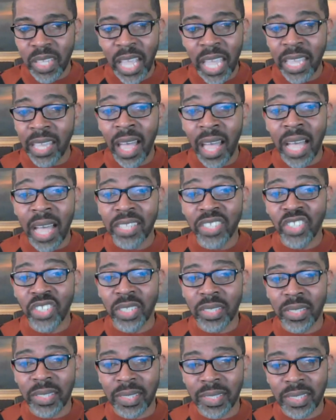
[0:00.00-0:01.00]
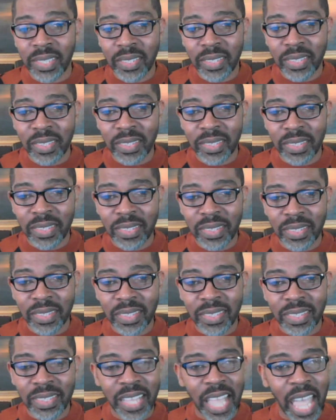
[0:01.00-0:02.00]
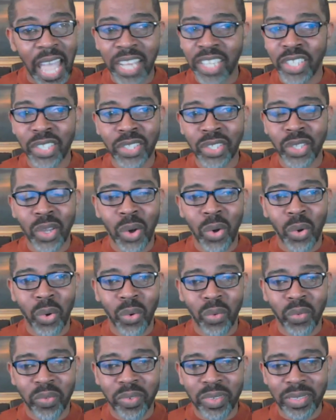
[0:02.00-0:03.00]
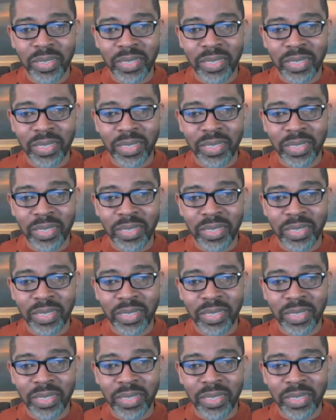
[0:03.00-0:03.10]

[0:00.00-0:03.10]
a conscience and a soul.